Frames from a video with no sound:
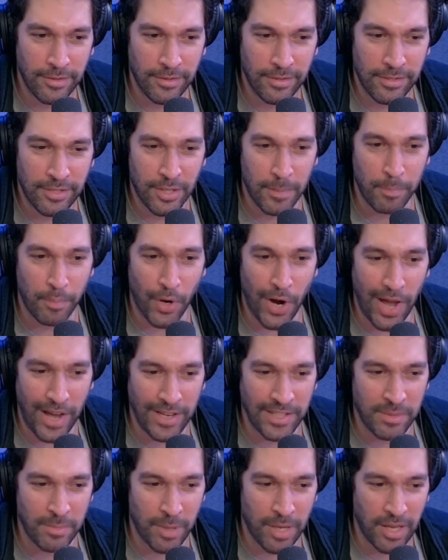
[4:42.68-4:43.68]

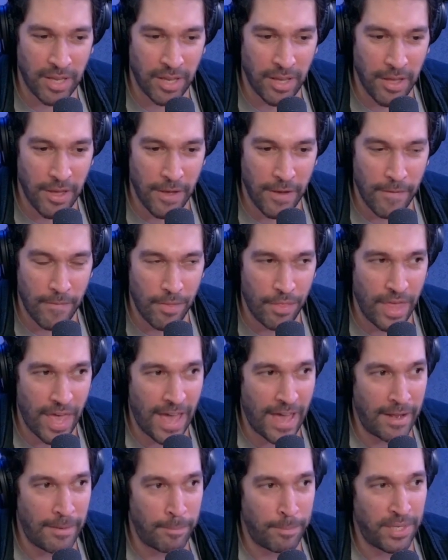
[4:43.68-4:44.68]
surprise me
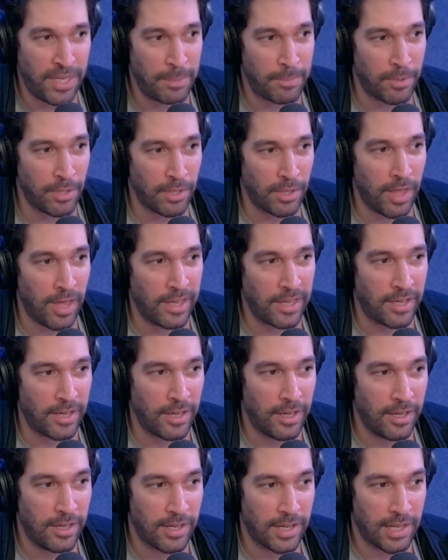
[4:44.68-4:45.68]
that people like
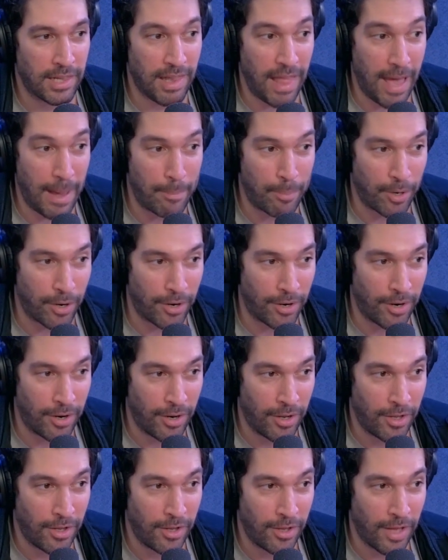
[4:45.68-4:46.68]
Clapper
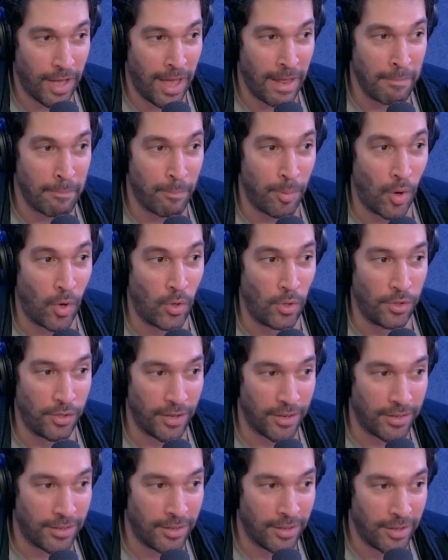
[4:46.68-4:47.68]
and
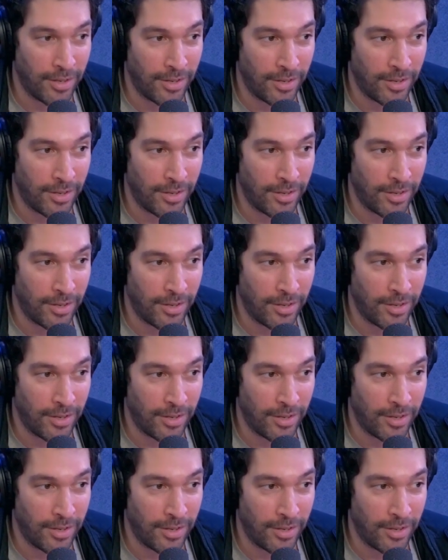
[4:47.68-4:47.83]
Bolden